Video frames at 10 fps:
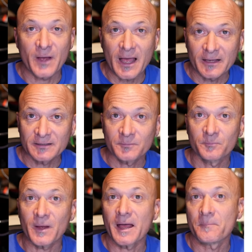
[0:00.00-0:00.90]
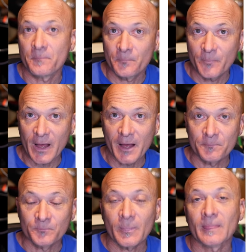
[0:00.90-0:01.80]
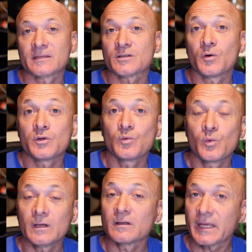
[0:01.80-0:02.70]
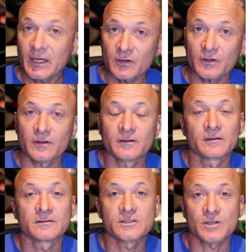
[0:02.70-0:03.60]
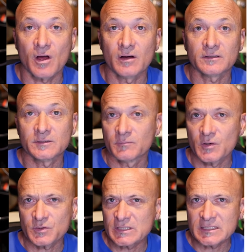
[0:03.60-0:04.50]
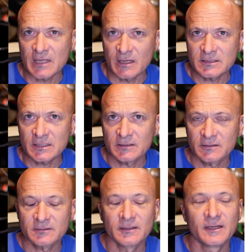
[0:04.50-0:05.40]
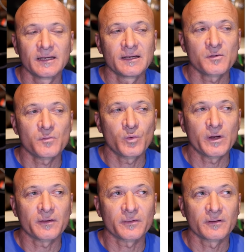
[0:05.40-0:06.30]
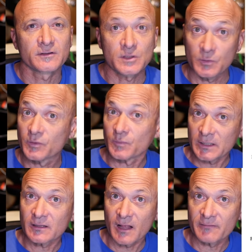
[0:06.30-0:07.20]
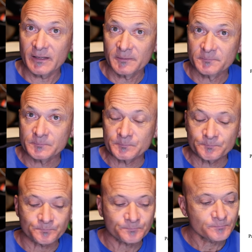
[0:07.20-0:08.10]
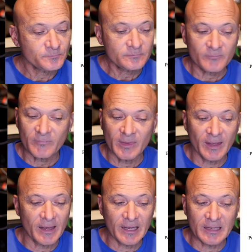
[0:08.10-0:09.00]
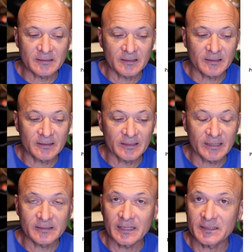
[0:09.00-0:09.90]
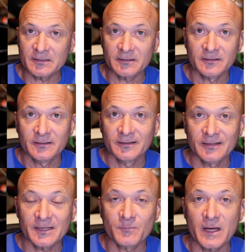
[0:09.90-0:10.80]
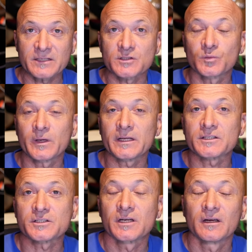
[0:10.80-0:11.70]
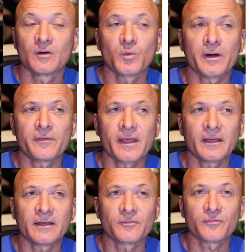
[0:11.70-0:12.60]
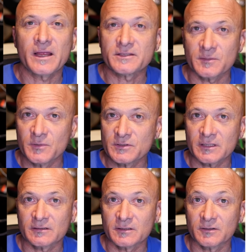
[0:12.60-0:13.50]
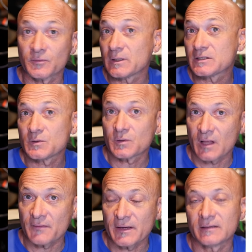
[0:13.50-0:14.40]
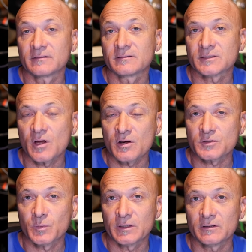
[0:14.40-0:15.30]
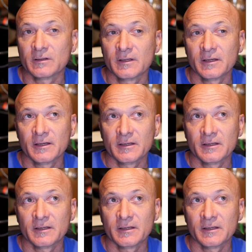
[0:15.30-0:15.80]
ba, ba, ba. So you will hear songs, mostly salsa, with two, three clave, and uh, and then it might switch where they phrase the music to three, two clave, and songs will